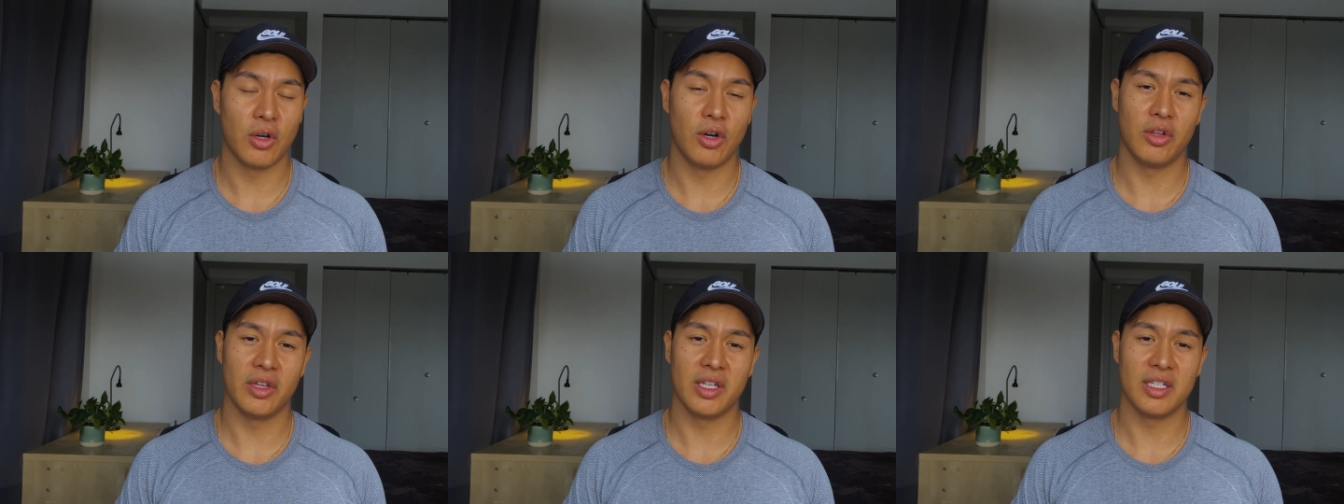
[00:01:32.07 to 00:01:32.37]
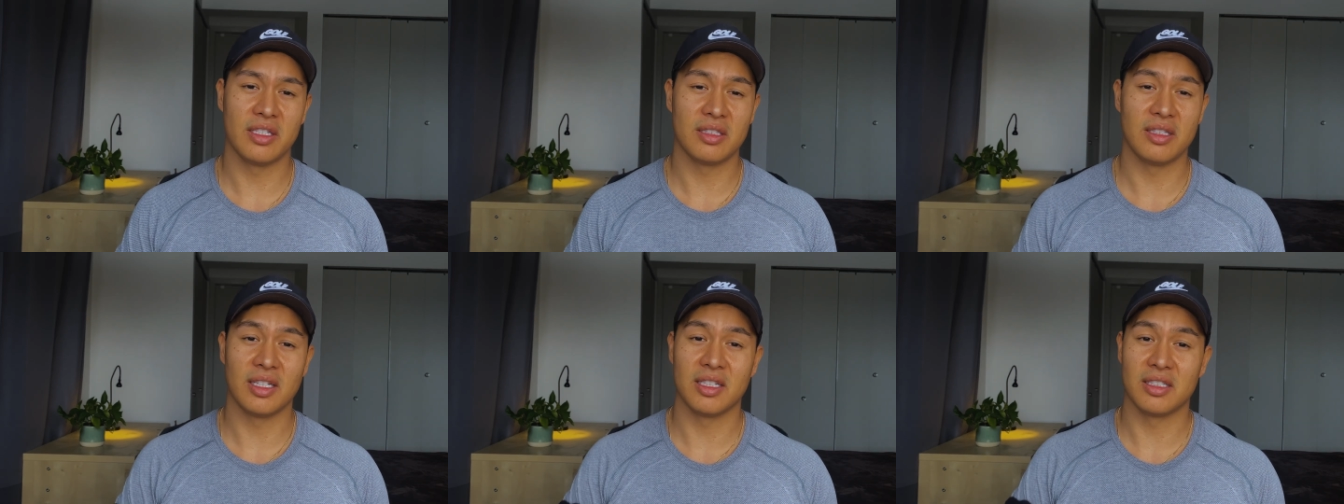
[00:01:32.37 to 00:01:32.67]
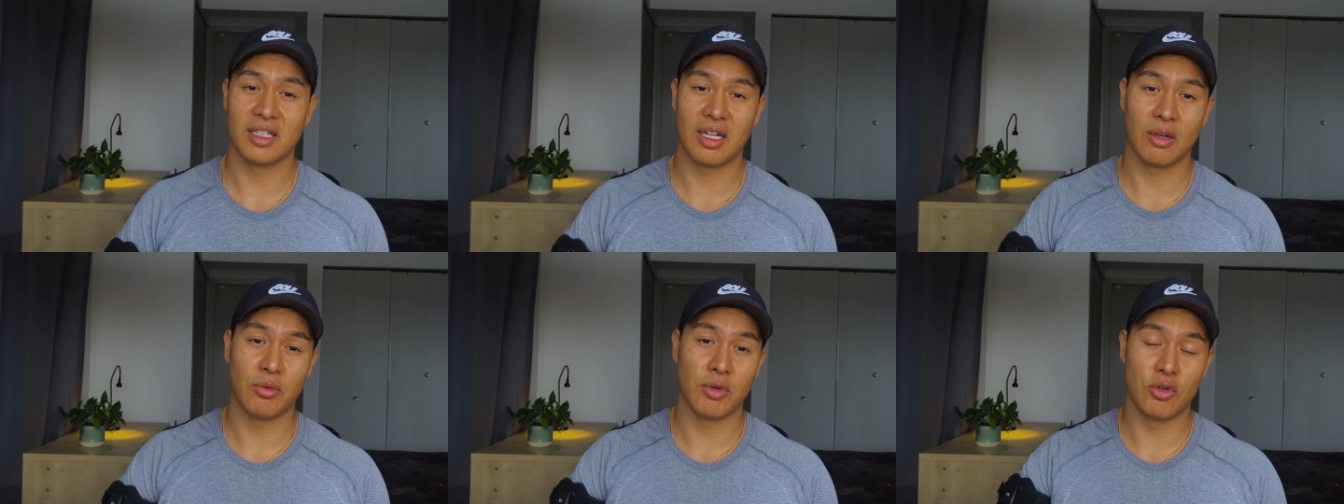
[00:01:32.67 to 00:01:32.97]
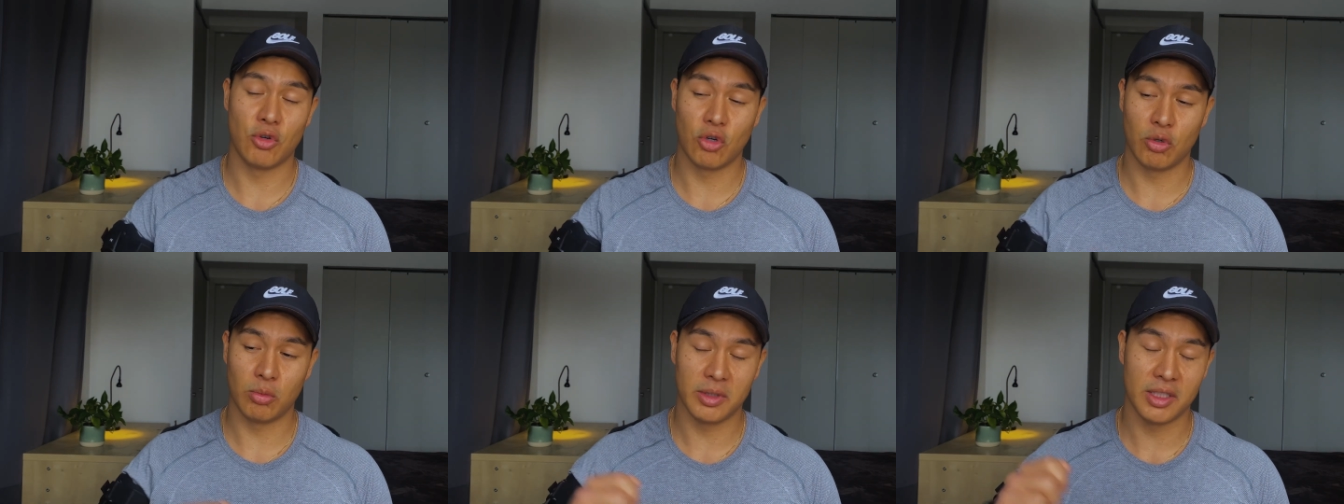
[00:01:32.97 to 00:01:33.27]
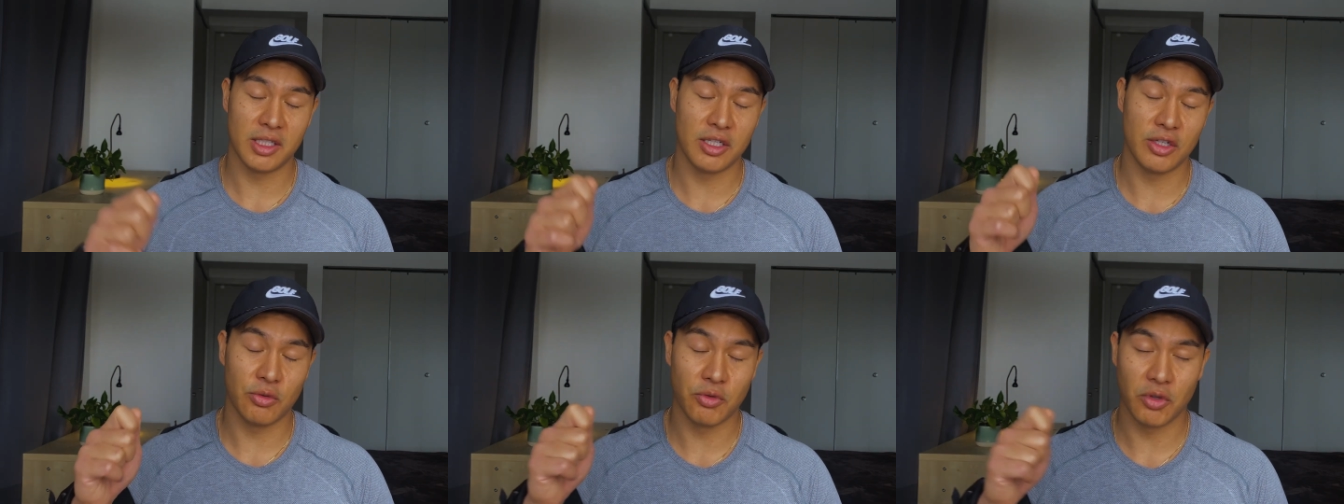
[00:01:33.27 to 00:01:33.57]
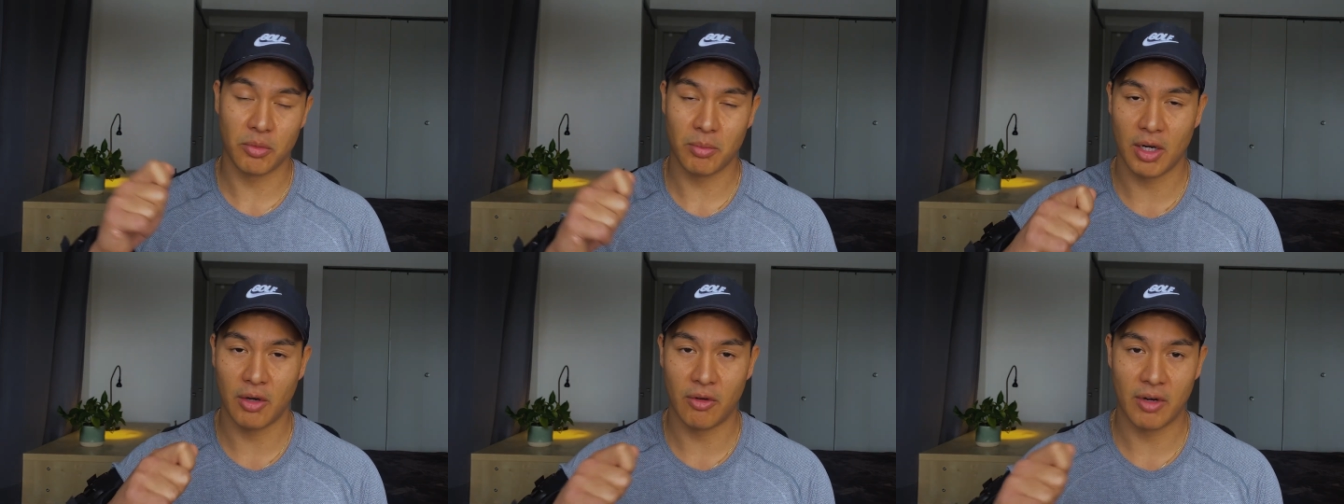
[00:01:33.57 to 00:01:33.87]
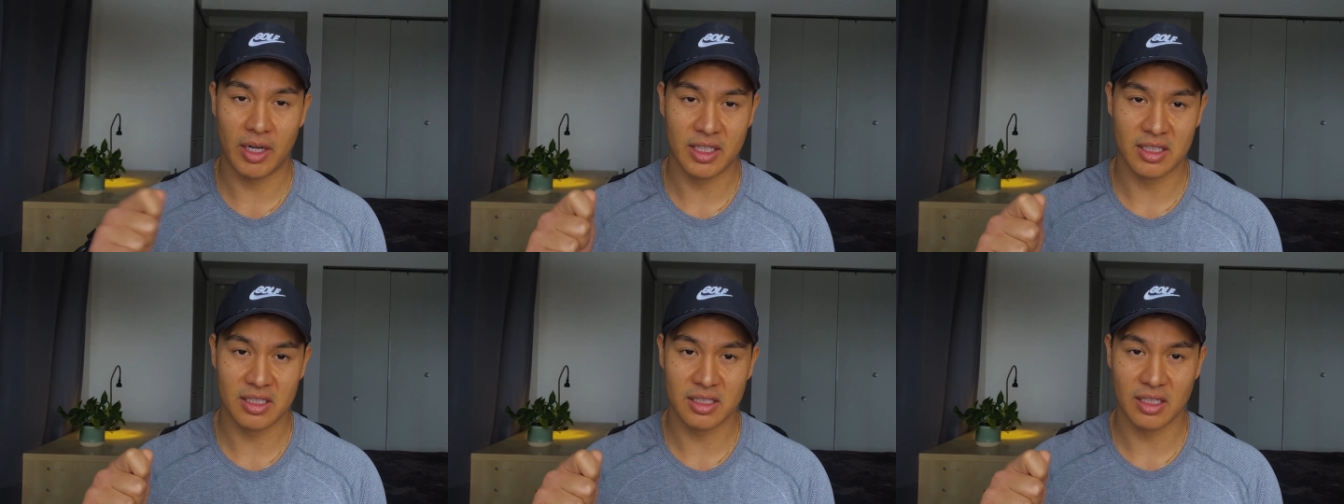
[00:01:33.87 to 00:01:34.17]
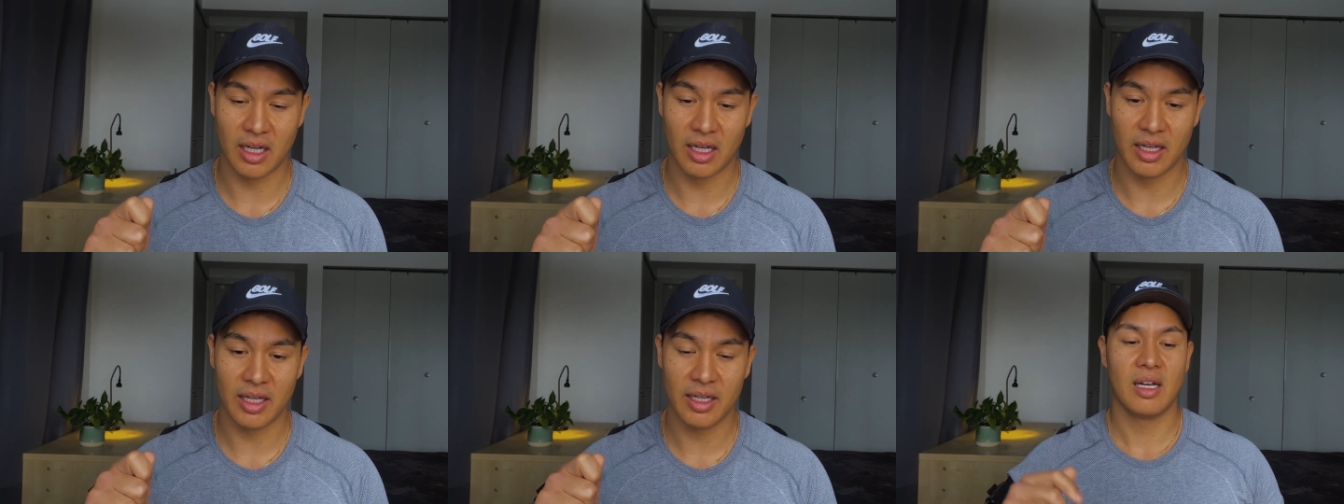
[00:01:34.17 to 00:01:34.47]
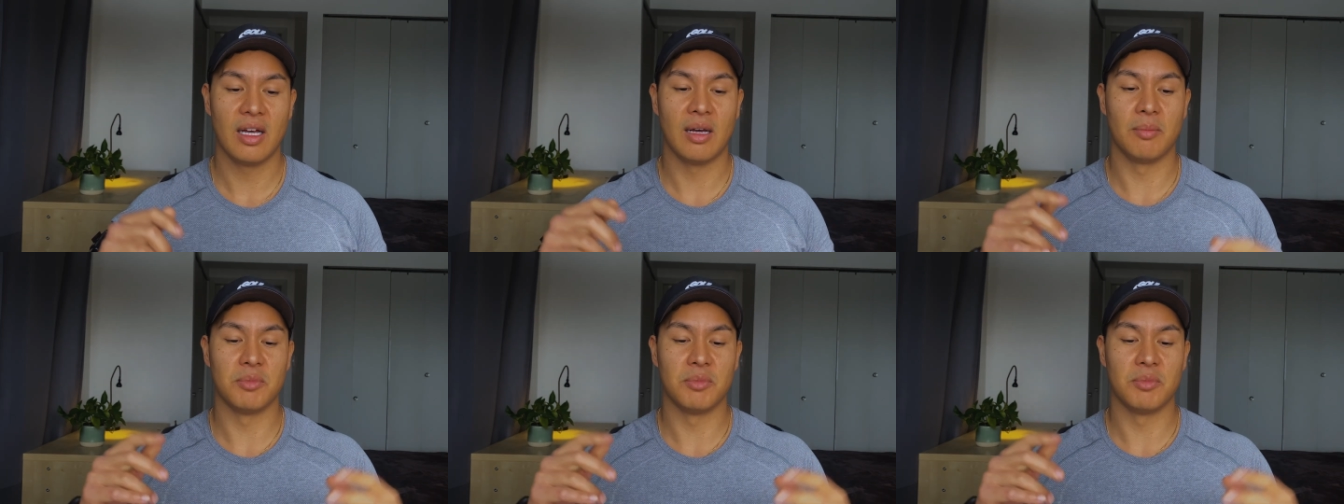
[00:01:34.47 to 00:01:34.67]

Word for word: all these things that I would normally do with my right side.